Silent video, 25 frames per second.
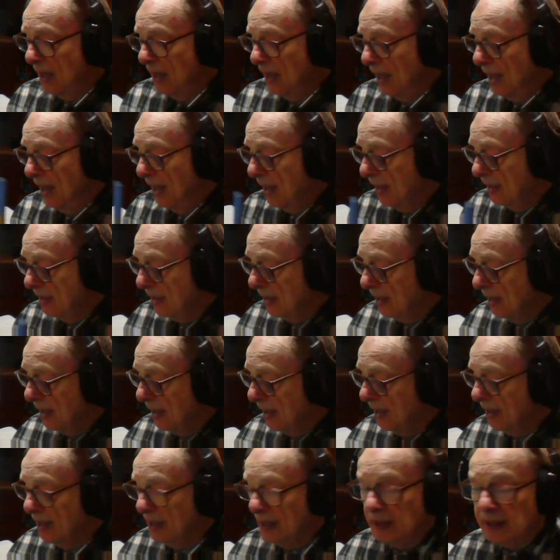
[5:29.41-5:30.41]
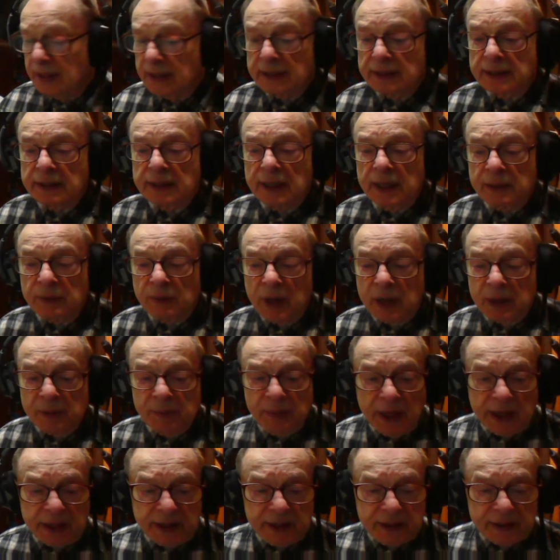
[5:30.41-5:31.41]
and I don't want to
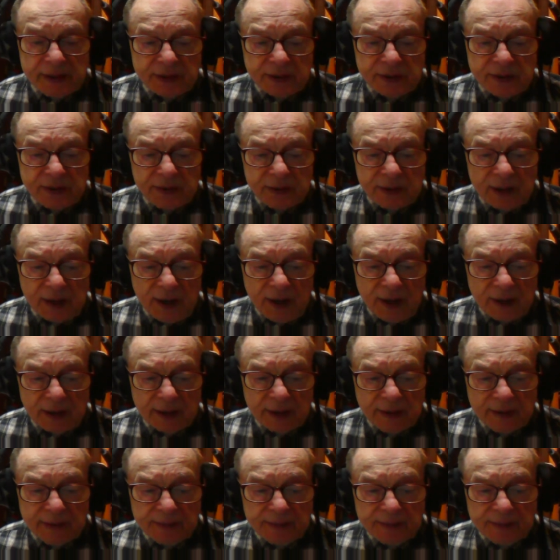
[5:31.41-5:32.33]
make this too long.